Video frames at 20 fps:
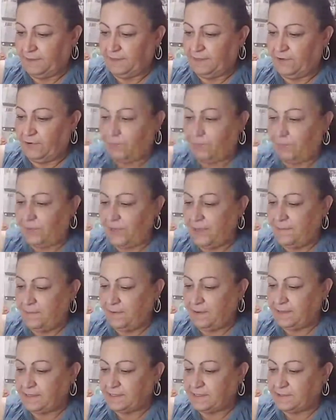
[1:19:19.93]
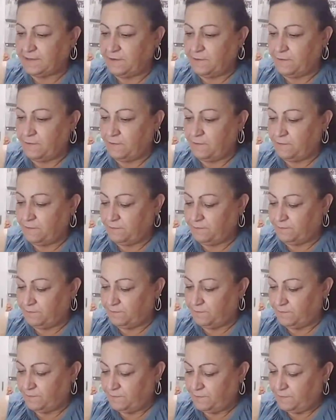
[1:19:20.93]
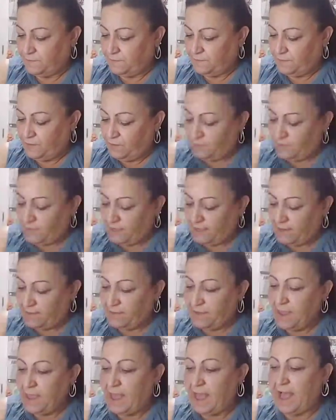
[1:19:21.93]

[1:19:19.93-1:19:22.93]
Their paper is so. Look at the.